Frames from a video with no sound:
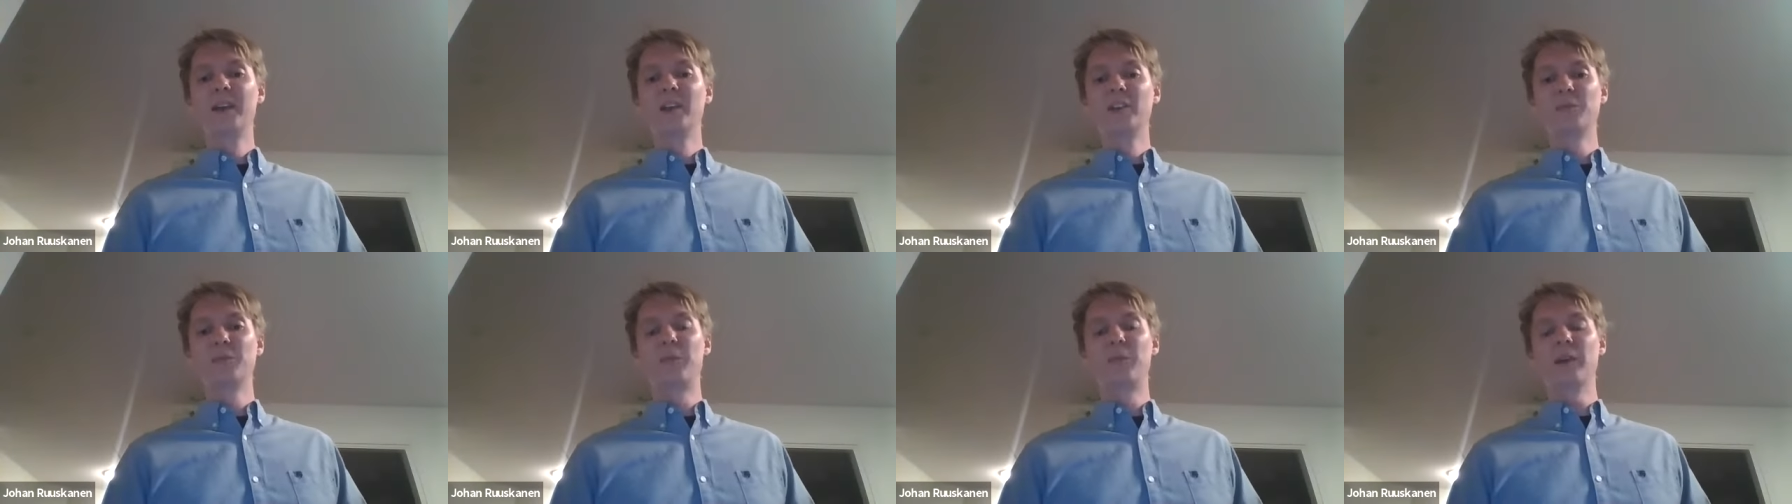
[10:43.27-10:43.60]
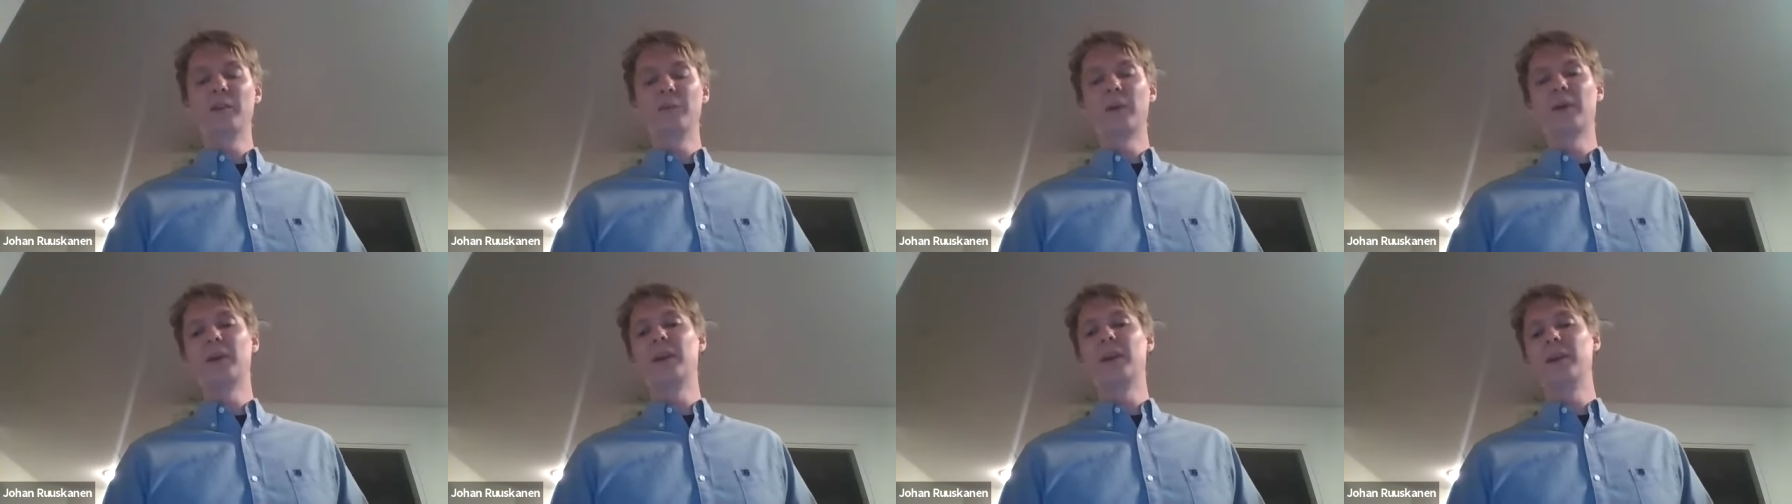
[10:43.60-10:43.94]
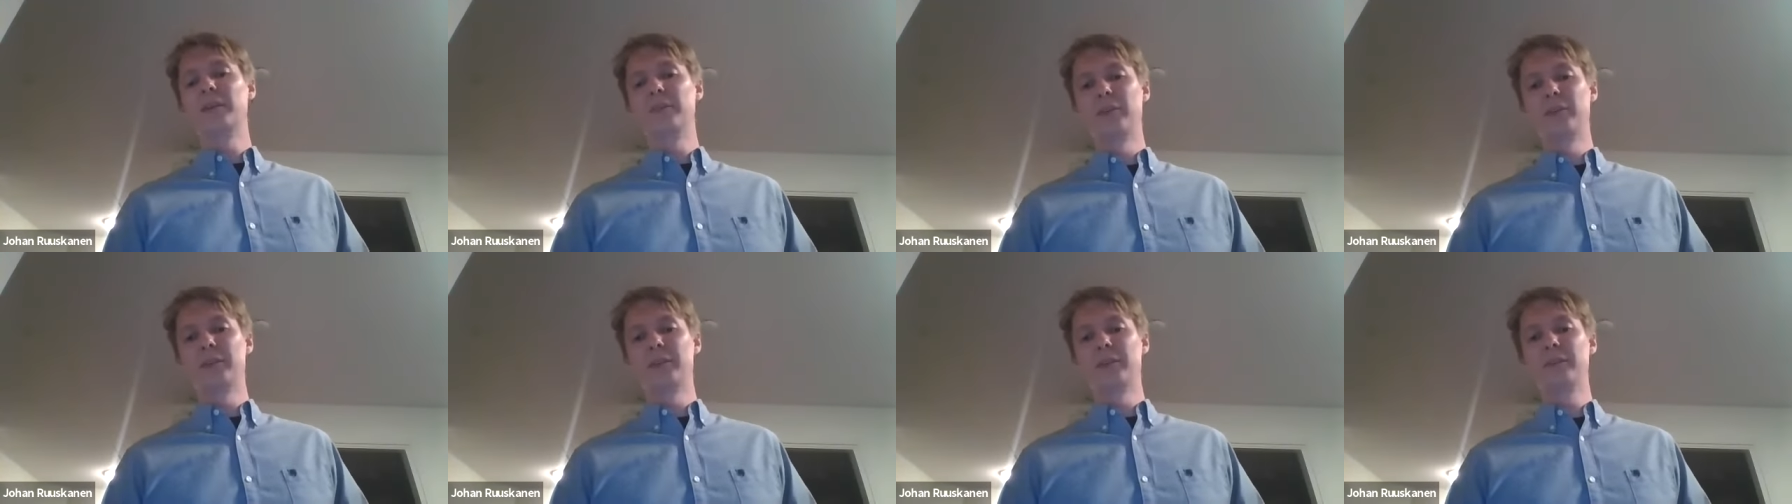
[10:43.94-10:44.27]

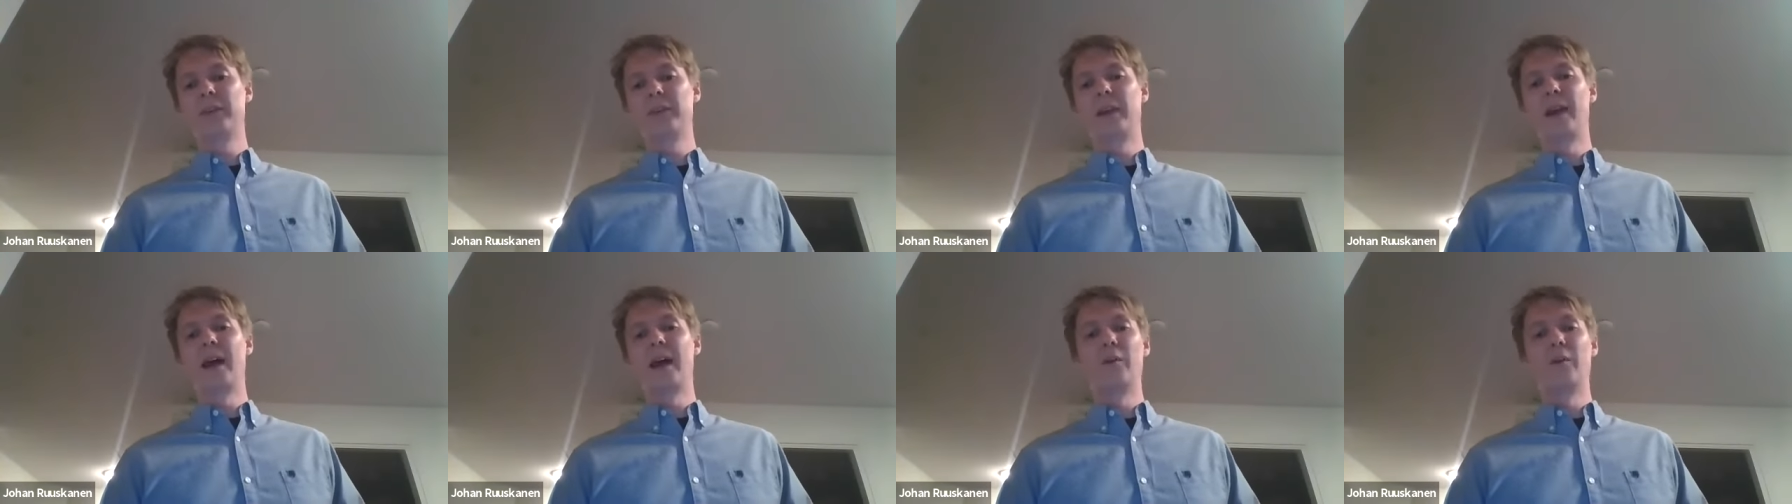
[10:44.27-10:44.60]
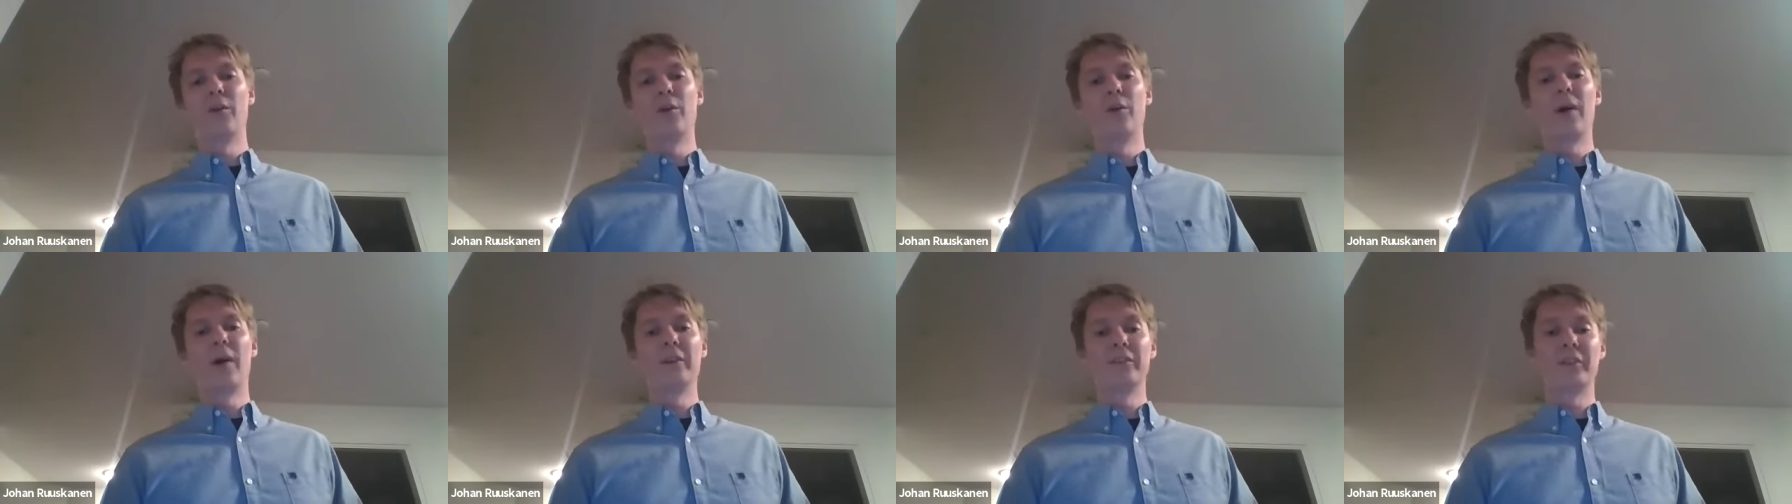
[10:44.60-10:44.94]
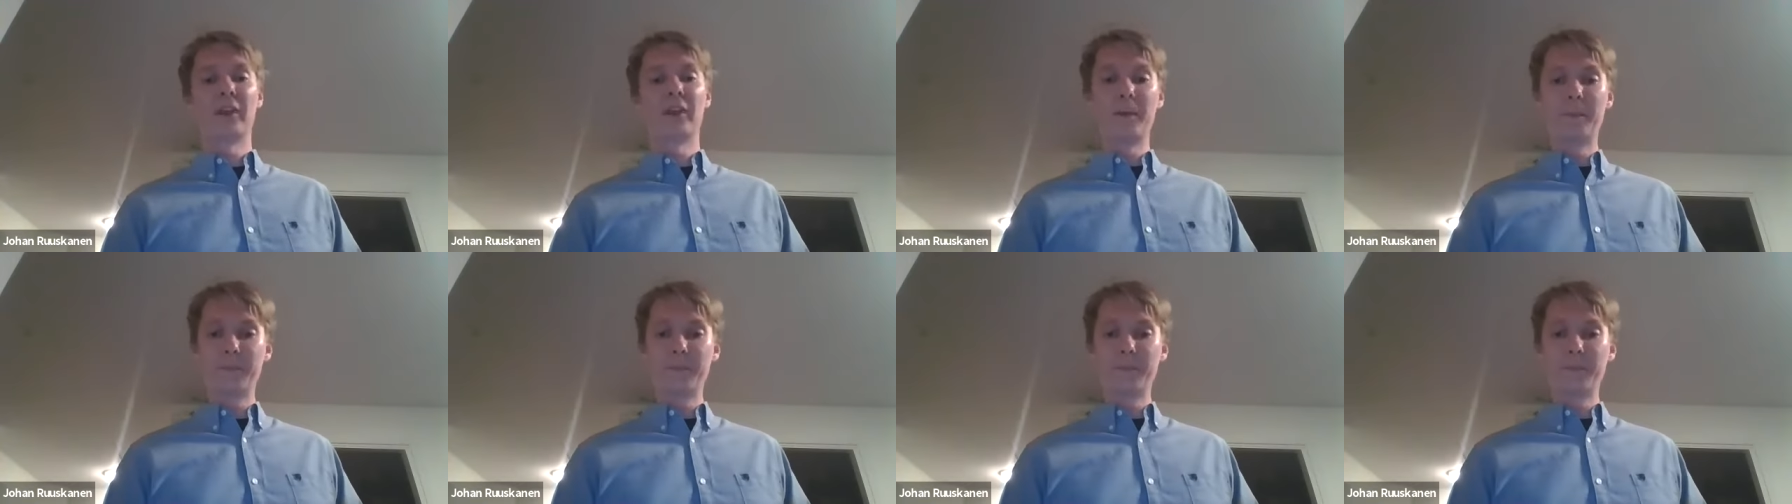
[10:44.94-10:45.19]
speculation scenario SM.